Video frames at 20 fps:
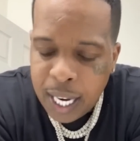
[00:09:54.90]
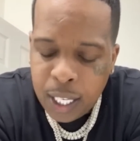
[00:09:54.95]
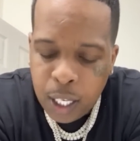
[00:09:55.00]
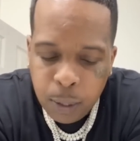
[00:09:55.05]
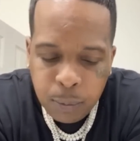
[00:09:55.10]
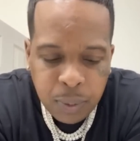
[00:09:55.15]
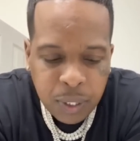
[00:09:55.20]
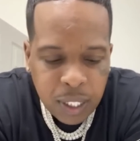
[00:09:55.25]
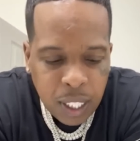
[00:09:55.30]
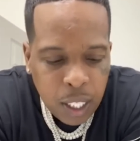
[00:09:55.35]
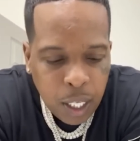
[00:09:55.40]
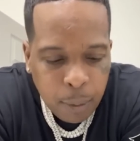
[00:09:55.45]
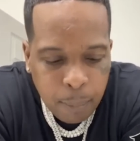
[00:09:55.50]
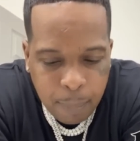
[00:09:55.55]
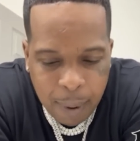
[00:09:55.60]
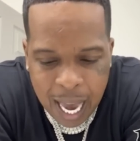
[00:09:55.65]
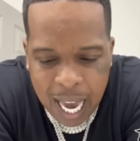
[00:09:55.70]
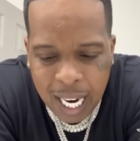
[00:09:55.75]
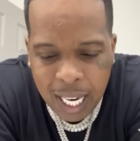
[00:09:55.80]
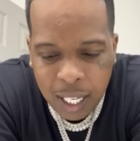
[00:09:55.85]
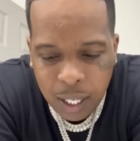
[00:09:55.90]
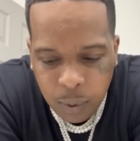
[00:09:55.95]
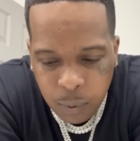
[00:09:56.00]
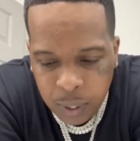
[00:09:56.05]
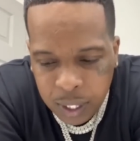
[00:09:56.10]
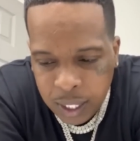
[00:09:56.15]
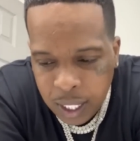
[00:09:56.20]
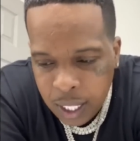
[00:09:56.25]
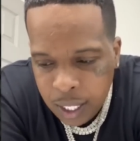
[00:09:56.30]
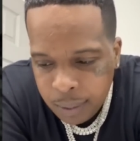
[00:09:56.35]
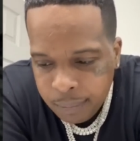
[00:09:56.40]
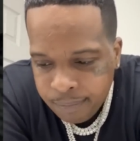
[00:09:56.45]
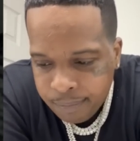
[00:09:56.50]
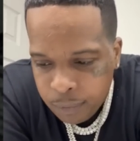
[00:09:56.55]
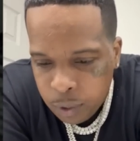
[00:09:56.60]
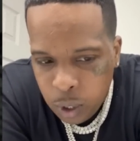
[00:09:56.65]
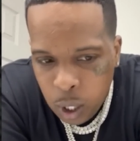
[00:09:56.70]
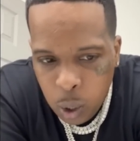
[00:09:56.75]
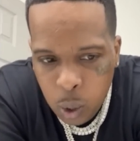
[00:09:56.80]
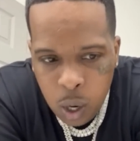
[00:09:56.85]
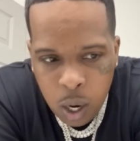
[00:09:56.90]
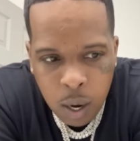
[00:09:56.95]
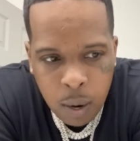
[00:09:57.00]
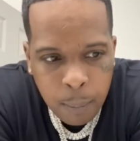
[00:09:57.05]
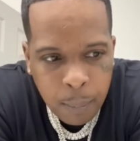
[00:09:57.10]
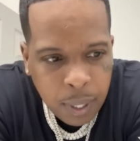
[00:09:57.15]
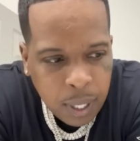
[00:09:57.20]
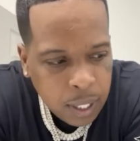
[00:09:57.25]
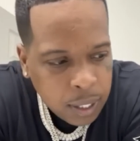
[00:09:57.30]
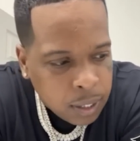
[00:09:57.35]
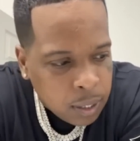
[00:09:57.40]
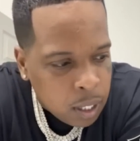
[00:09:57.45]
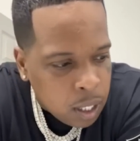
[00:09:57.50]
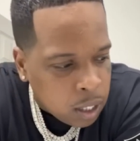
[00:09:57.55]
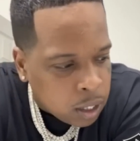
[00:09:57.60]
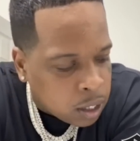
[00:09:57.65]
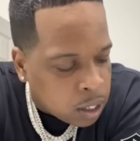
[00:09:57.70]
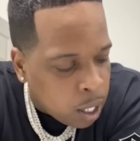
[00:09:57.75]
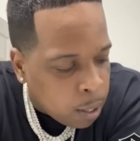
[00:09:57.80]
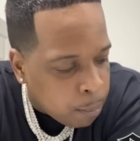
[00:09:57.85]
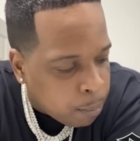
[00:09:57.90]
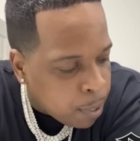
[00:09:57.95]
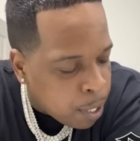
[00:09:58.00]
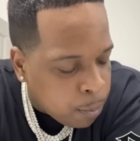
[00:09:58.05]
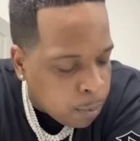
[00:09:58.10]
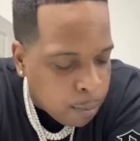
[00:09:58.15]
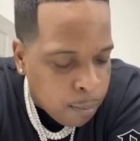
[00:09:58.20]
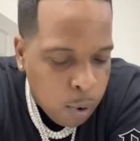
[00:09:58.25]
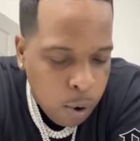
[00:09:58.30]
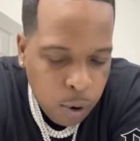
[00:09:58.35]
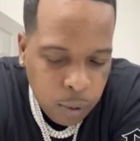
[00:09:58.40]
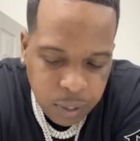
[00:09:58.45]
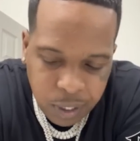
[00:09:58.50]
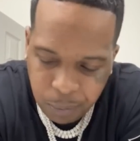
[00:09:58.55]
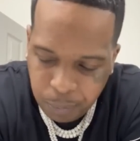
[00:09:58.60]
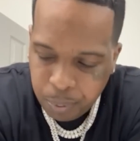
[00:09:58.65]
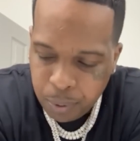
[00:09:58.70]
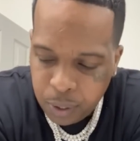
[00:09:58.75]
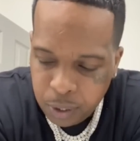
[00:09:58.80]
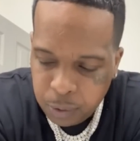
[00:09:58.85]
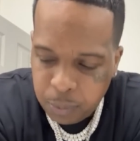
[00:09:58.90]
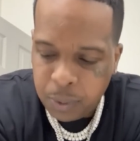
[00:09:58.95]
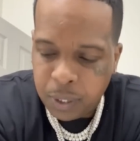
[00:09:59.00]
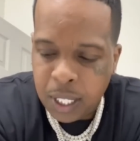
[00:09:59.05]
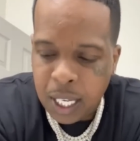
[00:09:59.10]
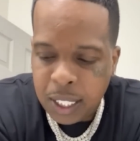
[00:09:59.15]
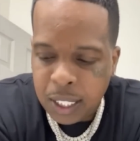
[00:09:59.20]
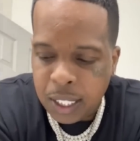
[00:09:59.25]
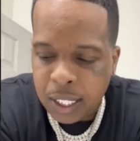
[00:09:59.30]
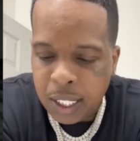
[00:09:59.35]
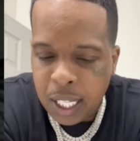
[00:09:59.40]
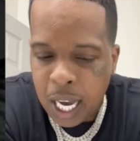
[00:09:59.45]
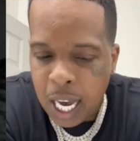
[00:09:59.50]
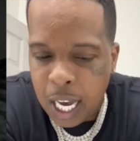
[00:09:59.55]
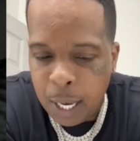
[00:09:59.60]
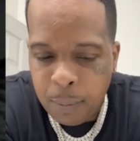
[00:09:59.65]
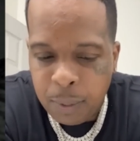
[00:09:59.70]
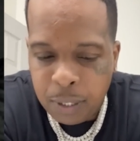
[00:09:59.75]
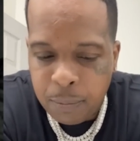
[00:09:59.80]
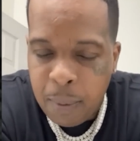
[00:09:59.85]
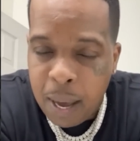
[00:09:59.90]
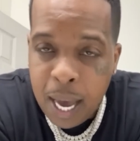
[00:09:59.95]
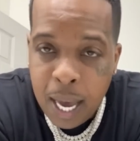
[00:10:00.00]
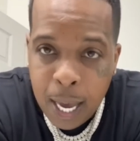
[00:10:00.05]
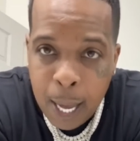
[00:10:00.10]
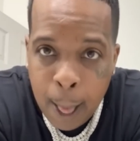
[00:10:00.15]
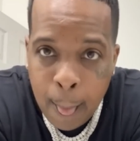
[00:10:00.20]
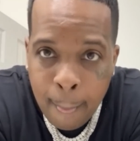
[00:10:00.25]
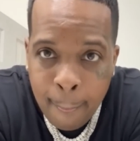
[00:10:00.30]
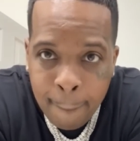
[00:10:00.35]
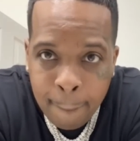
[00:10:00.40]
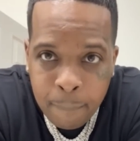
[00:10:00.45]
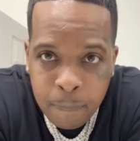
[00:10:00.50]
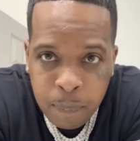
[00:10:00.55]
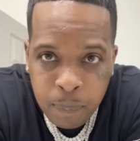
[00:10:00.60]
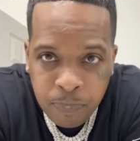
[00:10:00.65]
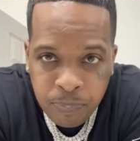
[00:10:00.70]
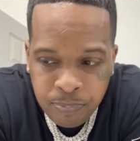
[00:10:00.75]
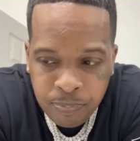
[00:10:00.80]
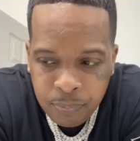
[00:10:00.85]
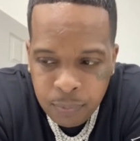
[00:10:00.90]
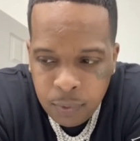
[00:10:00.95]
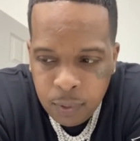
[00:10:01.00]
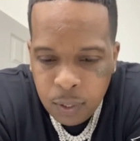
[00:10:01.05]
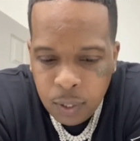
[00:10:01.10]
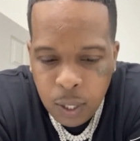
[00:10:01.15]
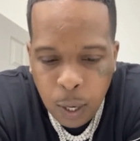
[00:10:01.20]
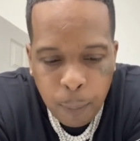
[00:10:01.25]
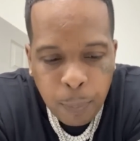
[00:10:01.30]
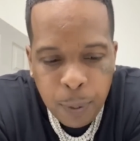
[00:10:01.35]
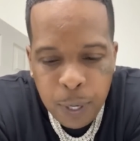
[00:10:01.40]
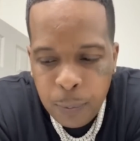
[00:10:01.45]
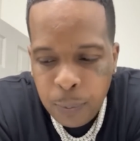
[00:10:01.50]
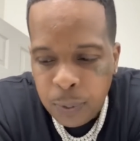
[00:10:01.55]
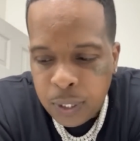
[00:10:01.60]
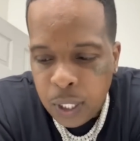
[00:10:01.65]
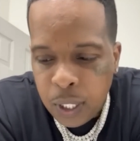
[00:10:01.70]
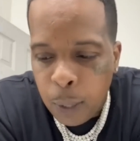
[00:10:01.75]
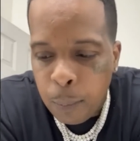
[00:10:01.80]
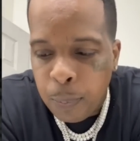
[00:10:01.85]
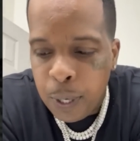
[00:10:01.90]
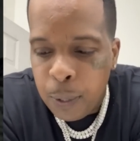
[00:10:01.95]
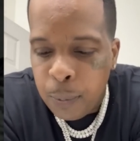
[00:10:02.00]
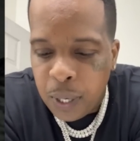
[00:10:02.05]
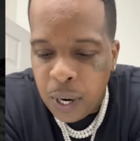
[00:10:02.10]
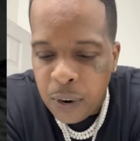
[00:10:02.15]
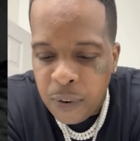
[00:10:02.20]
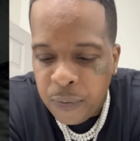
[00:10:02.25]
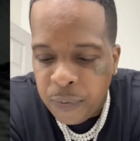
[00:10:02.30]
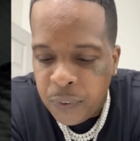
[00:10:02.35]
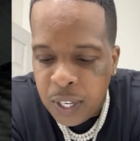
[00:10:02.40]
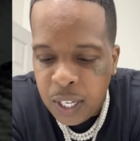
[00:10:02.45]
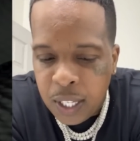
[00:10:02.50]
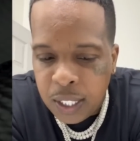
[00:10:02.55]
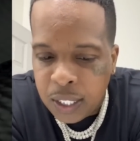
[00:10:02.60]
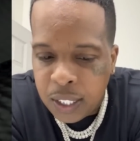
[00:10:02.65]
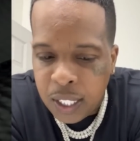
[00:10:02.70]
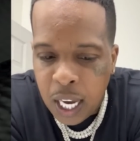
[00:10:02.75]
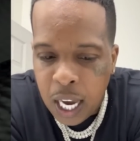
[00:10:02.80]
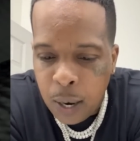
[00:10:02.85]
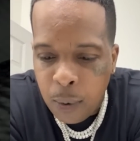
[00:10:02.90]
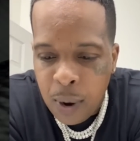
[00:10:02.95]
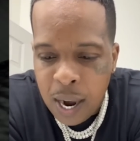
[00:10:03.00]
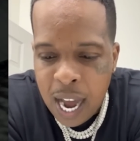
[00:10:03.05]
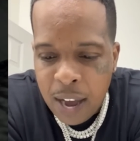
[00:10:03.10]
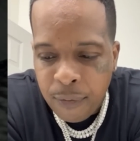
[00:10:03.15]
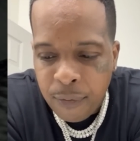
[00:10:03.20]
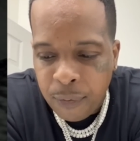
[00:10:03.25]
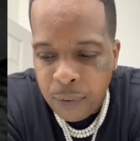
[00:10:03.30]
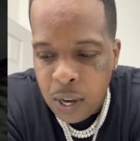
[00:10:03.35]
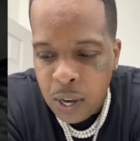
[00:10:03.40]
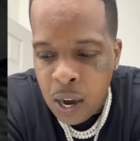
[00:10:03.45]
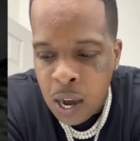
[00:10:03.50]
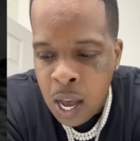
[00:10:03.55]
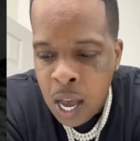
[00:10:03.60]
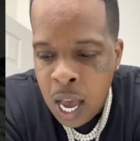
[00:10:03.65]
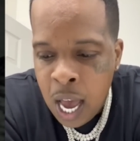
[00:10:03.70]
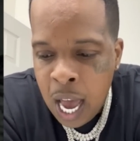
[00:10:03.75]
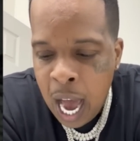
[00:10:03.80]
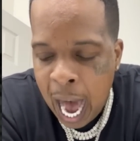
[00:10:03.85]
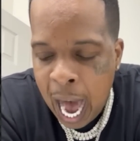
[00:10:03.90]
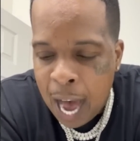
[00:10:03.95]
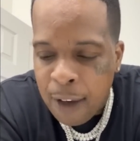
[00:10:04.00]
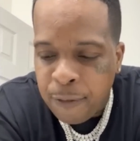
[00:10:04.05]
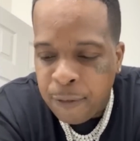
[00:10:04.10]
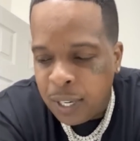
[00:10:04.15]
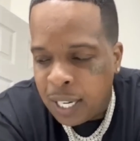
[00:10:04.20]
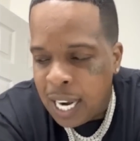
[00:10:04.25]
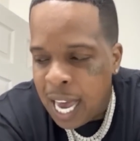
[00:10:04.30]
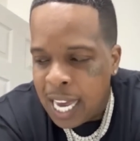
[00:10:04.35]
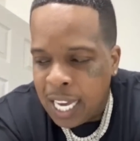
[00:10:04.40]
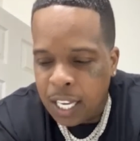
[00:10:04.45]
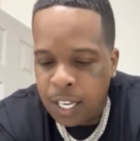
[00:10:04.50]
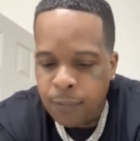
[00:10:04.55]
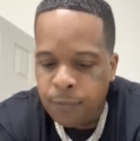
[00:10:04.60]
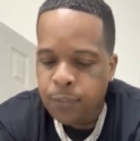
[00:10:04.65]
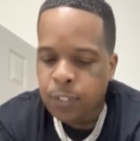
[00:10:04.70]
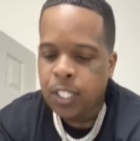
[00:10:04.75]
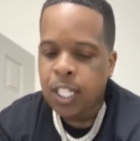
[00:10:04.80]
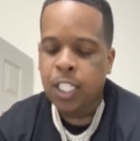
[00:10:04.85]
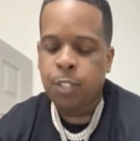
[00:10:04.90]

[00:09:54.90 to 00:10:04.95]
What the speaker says: and I'm still battling with it, you know, because some people morals and principles ain't the same as mine. Some people don't feel the same way I feel. I feel like if